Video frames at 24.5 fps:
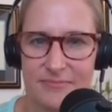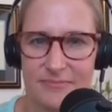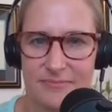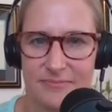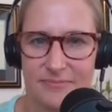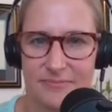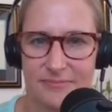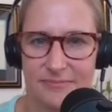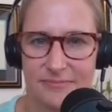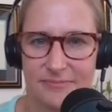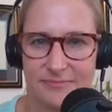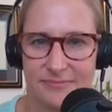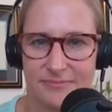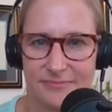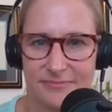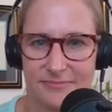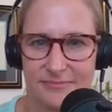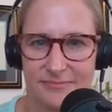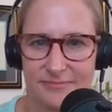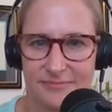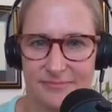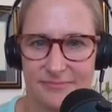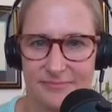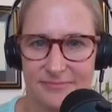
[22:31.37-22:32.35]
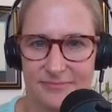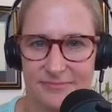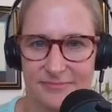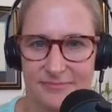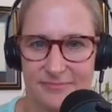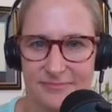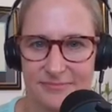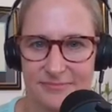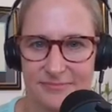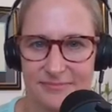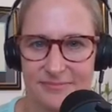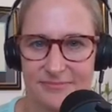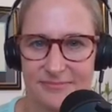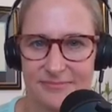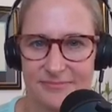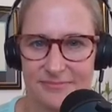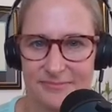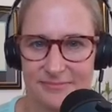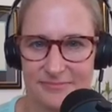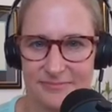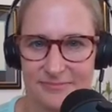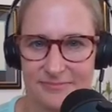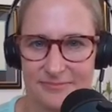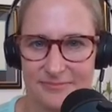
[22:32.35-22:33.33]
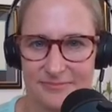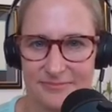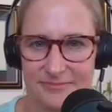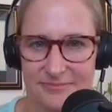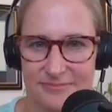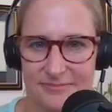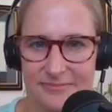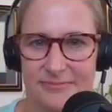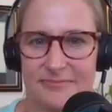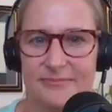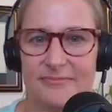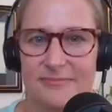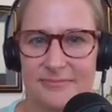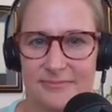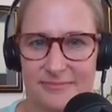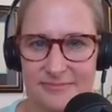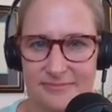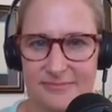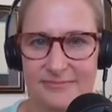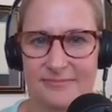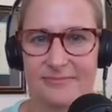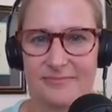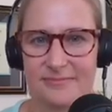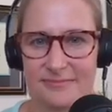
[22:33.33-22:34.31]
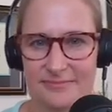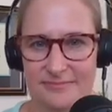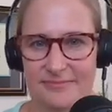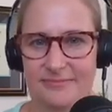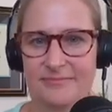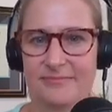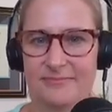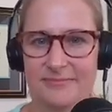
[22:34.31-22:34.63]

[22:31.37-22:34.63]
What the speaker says: [no speech]